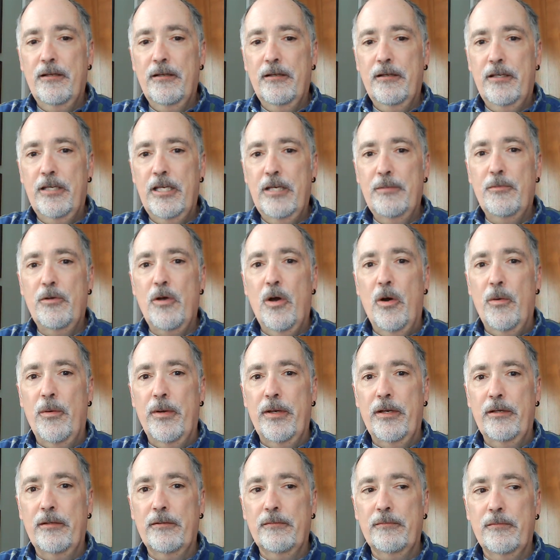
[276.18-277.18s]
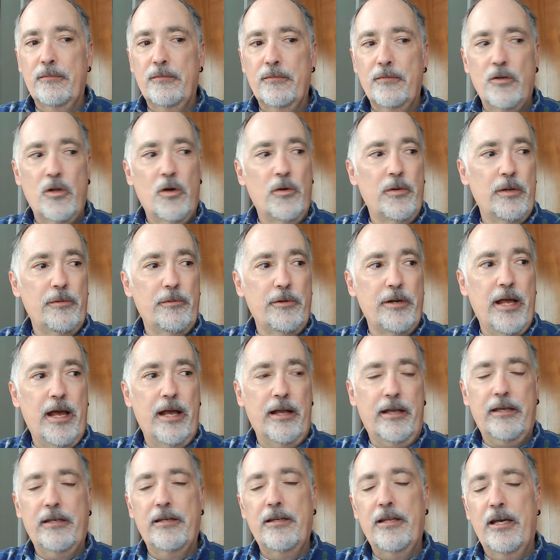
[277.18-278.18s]
keep going, knowing we're
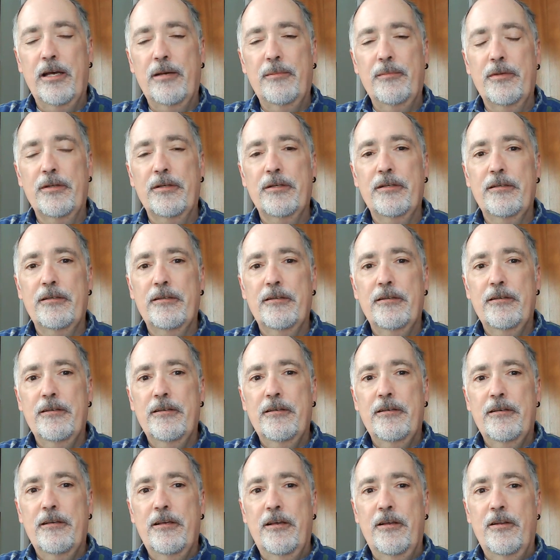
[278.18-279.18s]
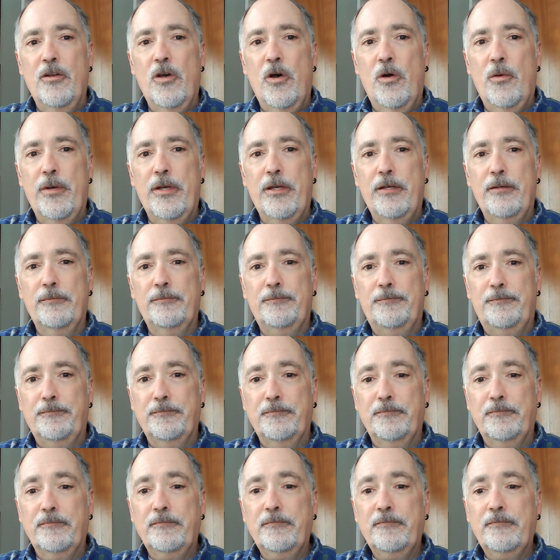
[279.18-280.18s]
not condemned, and knowing
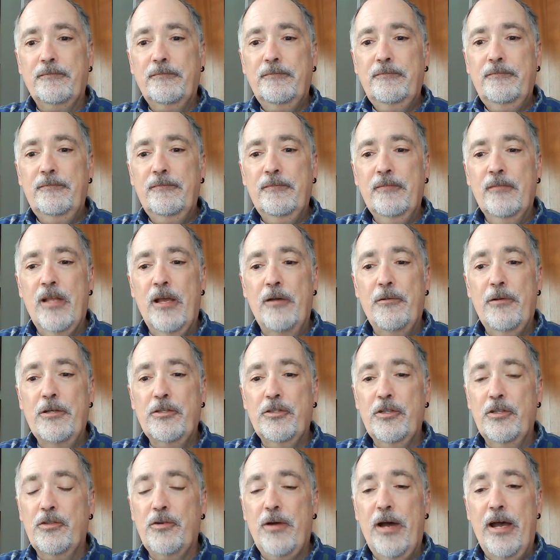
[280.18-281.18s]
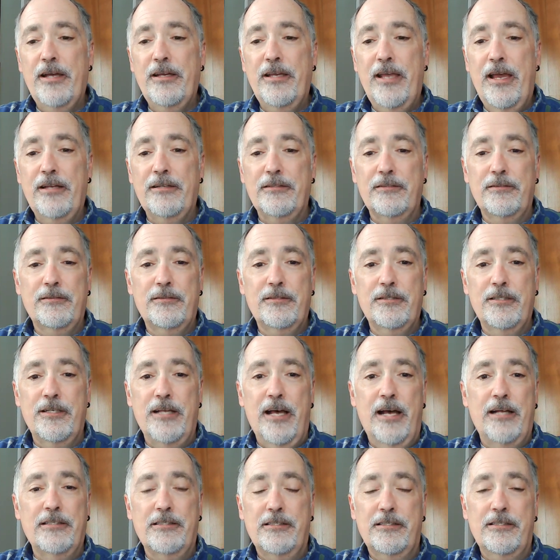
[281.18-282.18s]
that we should try again to
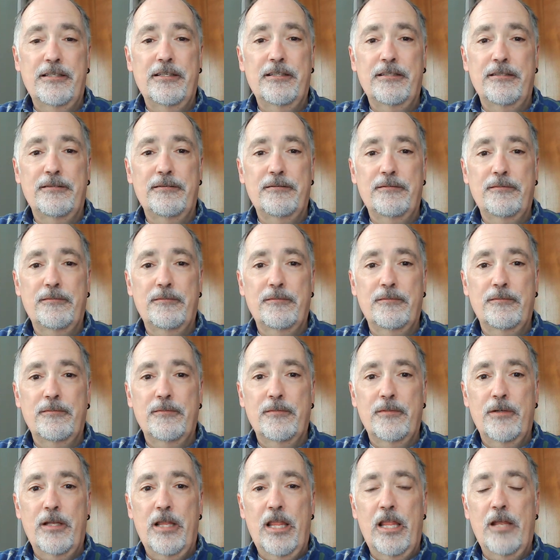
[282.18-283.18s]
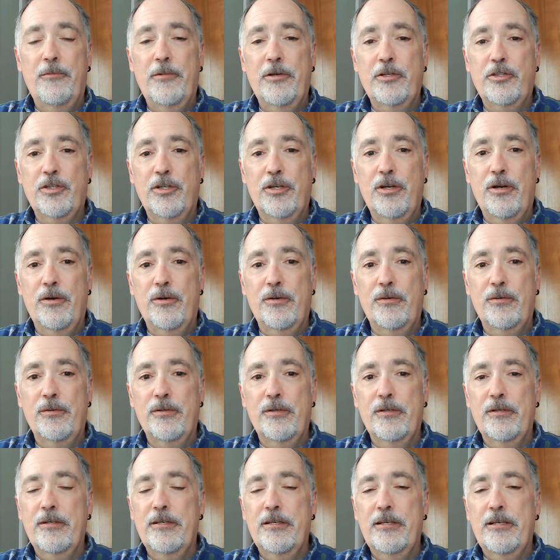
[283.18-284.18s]
not sin, and then we should go
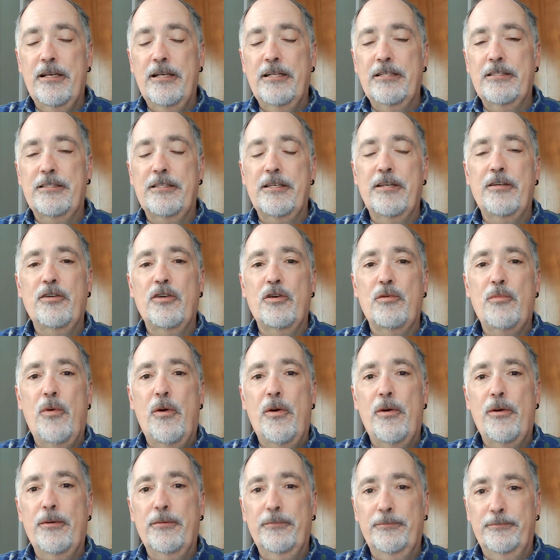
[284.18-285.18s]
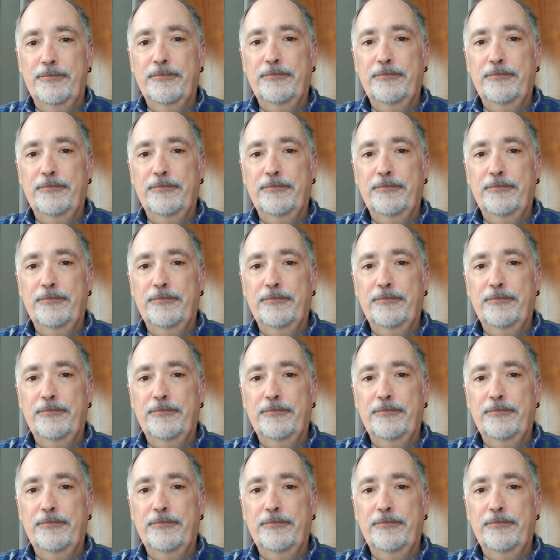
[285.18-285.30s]
and sin no more.